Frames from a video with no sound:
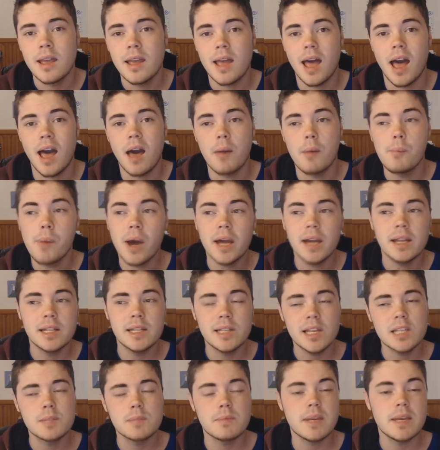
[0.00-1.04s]
but it
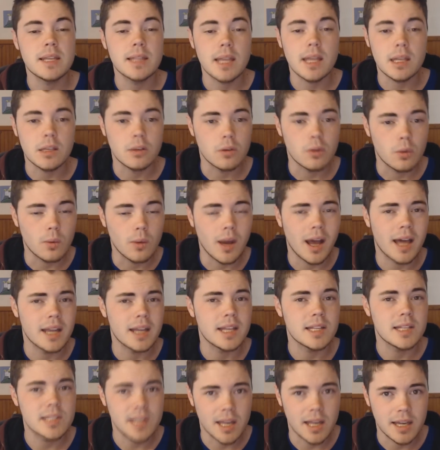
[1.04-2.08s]
does mean that you
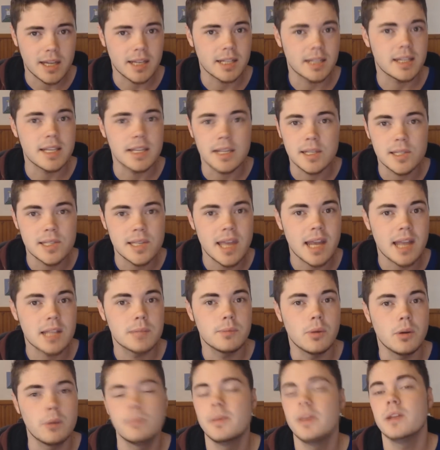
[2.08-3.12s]
aren't targeting the exact
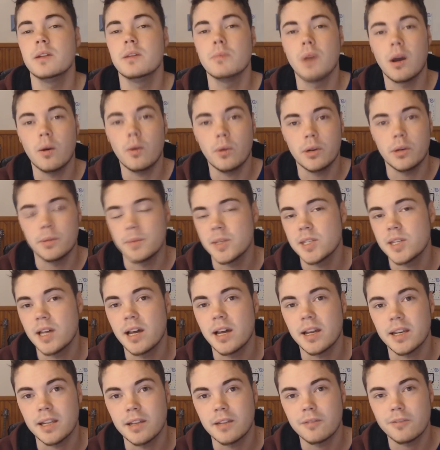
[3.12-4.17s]
mob that you might want to be
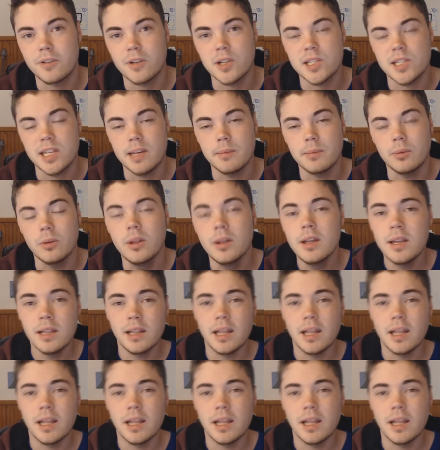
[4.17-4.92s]
targeting, for example.